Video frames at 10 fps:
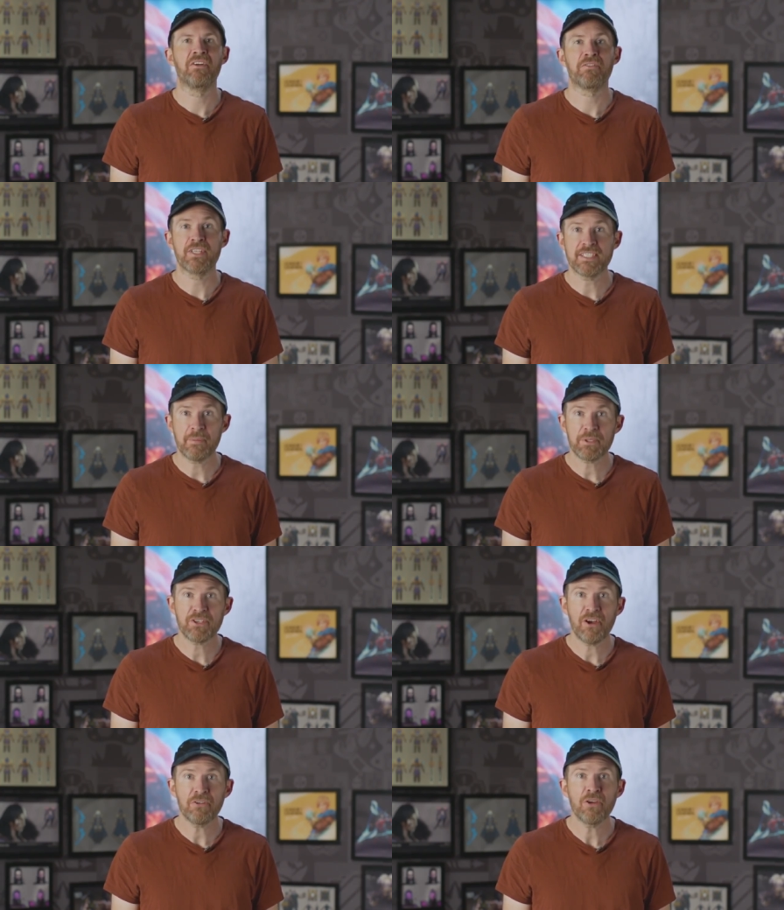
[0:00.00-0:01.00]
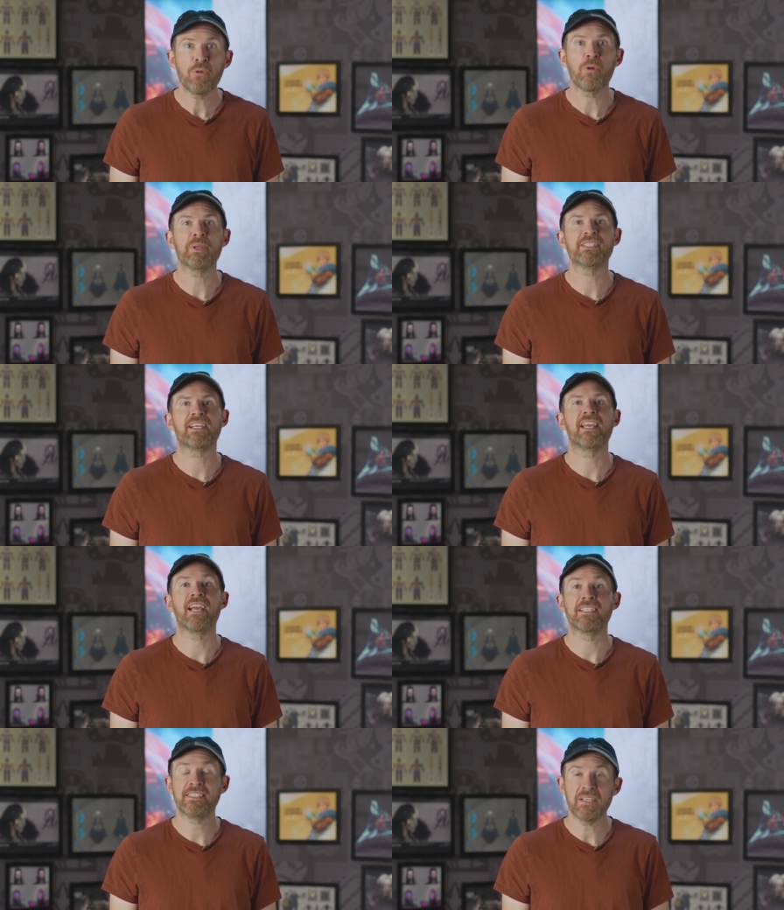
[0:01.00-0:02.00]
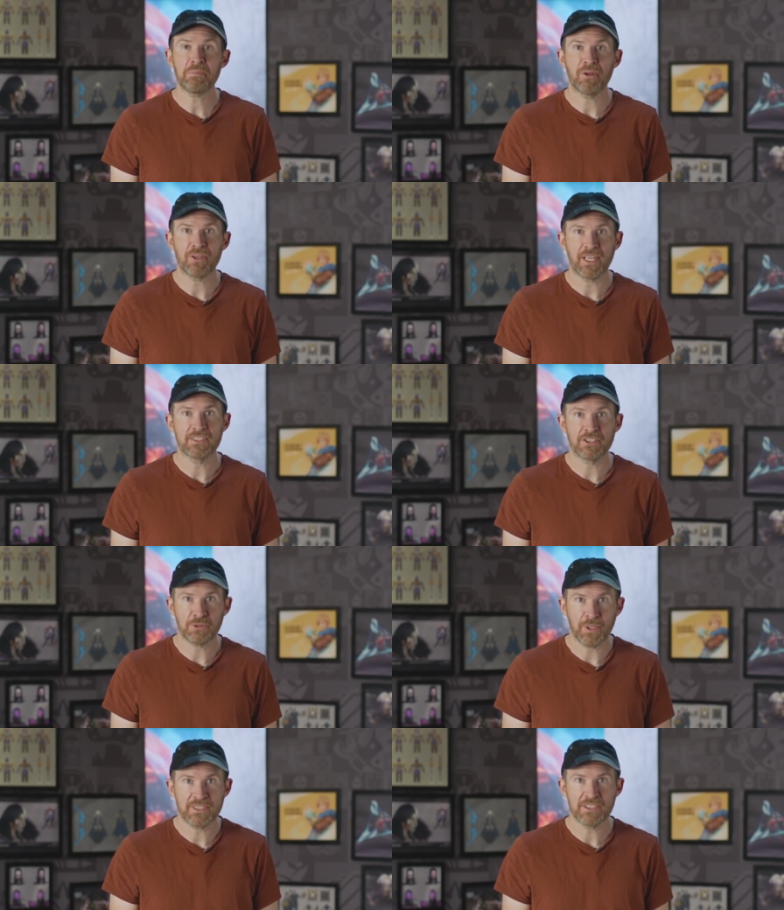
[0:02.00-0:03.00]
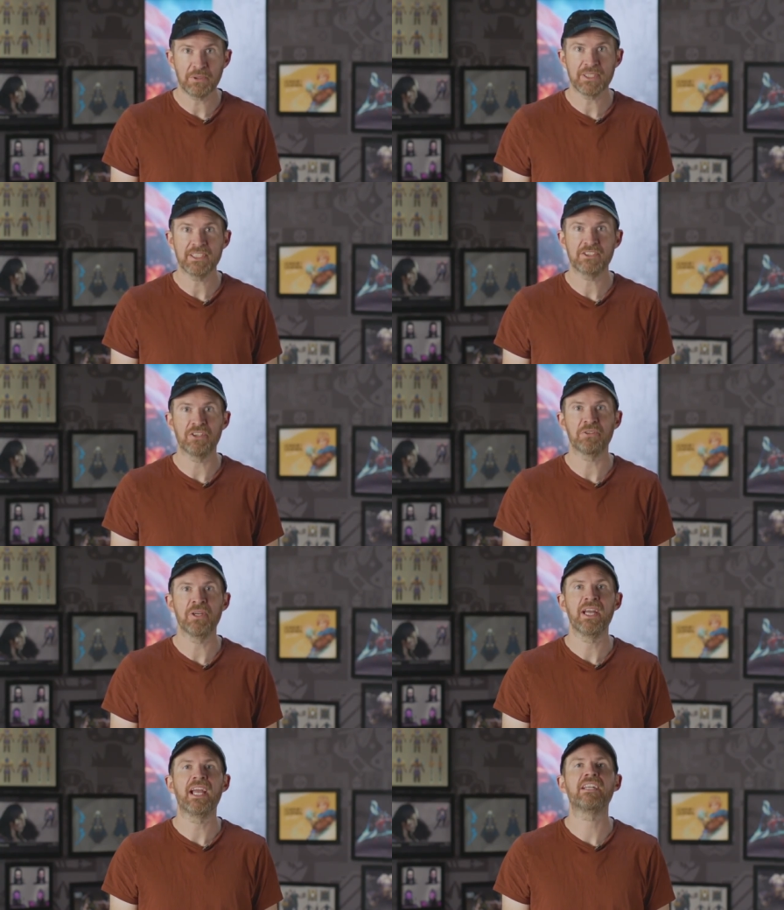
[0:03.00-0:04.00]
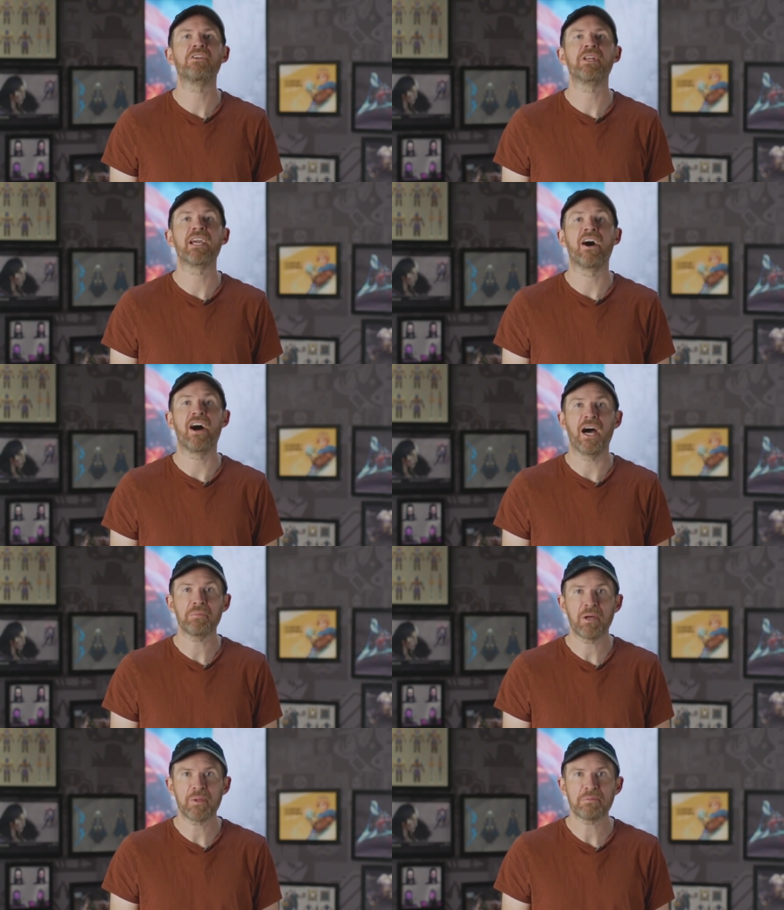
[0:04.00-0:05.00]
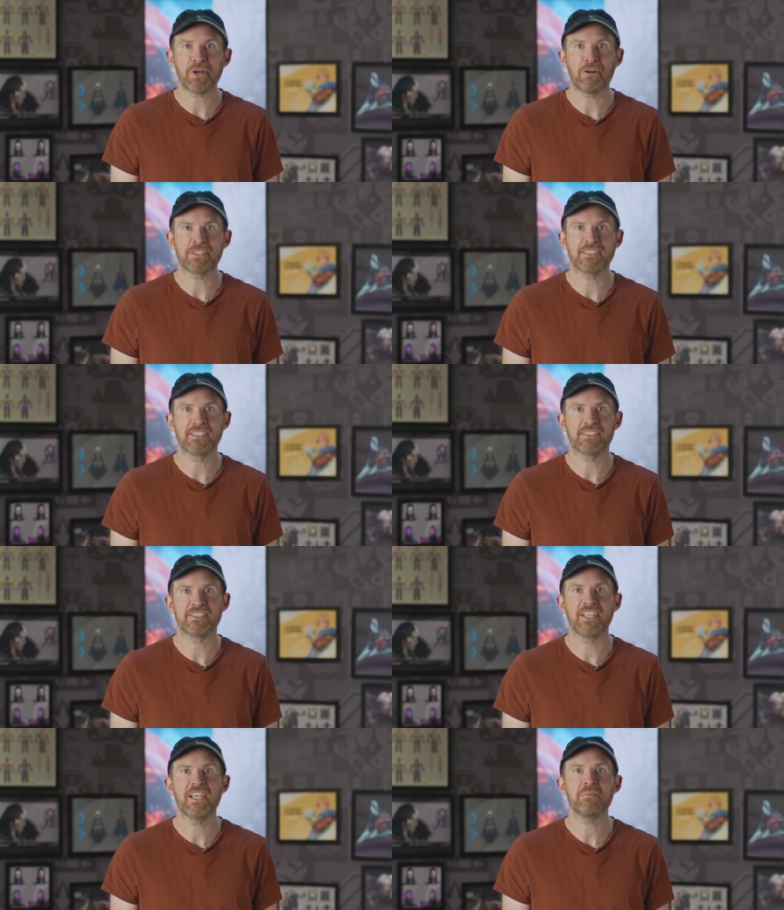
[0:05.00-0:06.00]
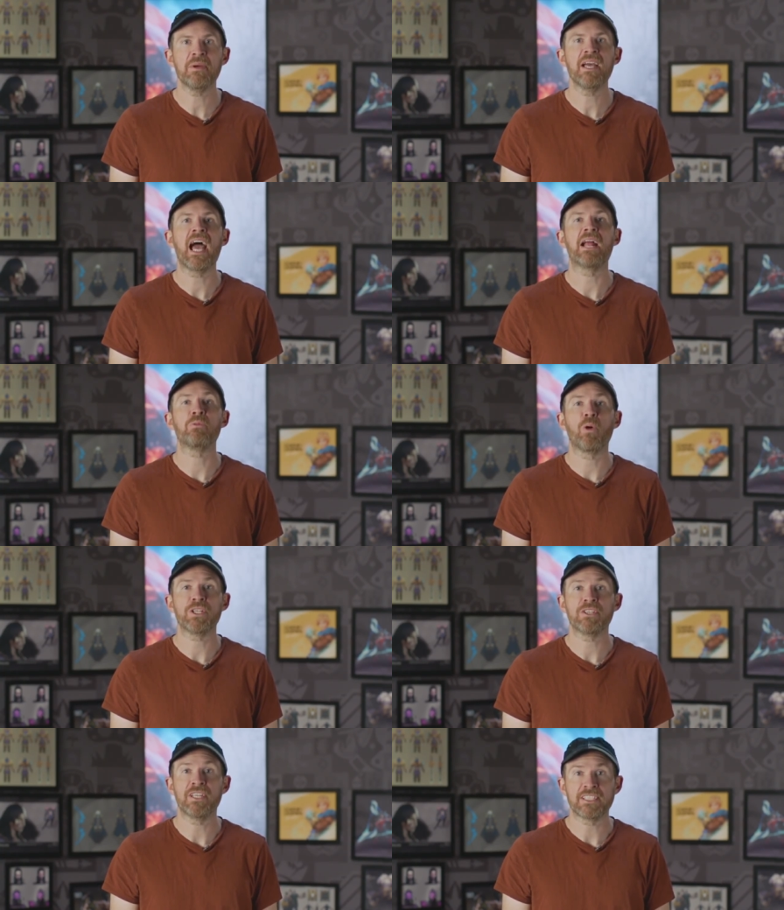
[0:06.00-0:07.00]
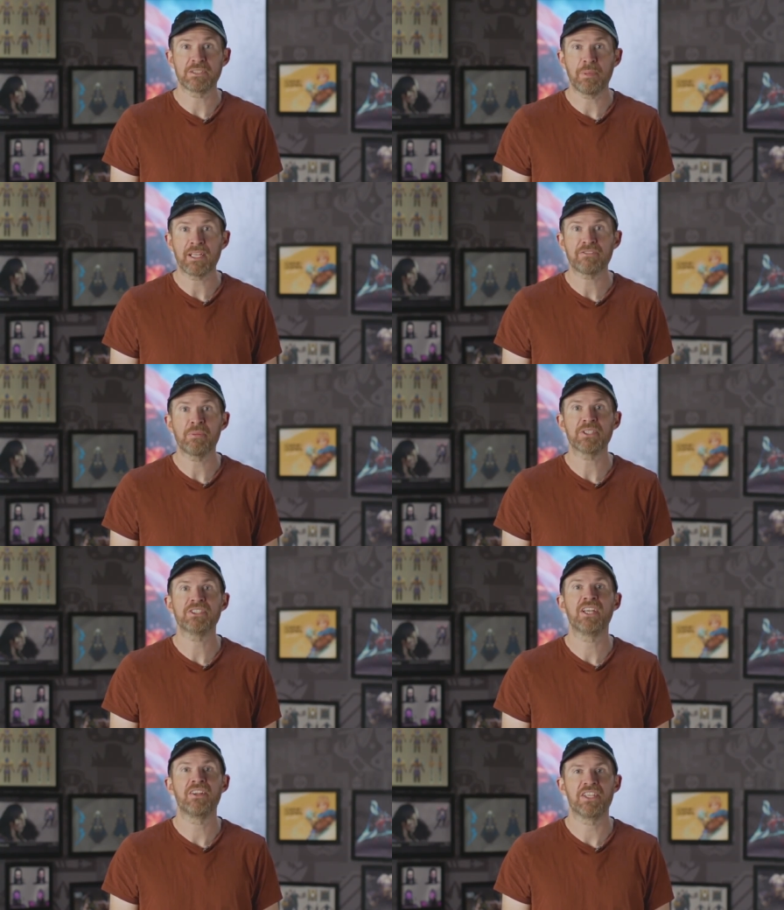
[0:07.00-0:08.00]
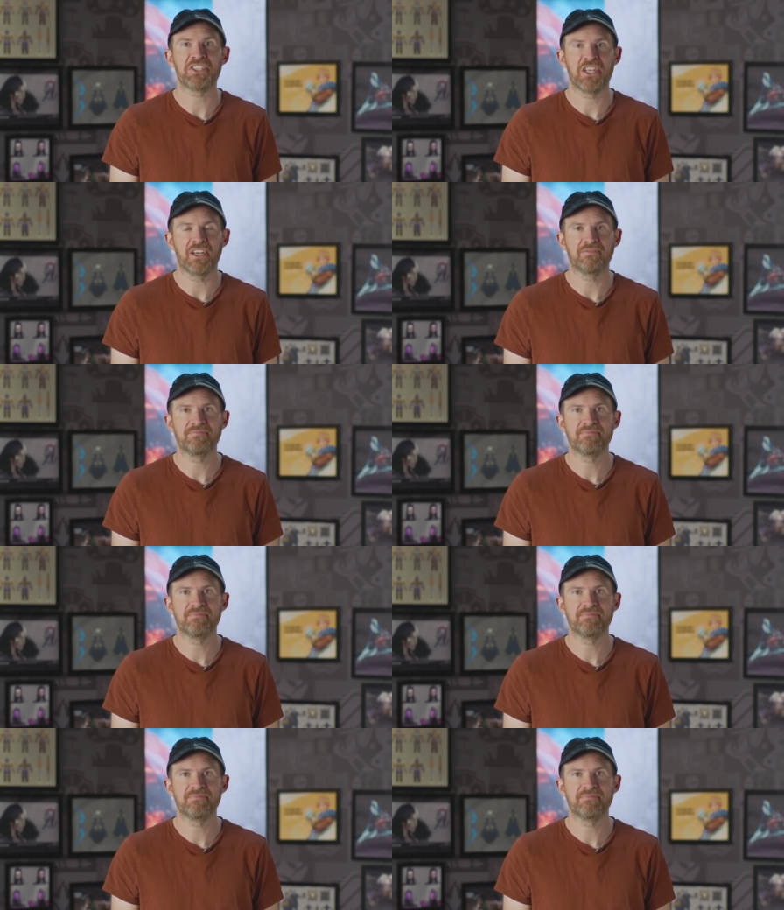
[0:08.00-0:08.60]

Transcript: For this episode, we'll be taking a deep look into 2022, including our upcoming priorities as a team and what you can expect from us this year.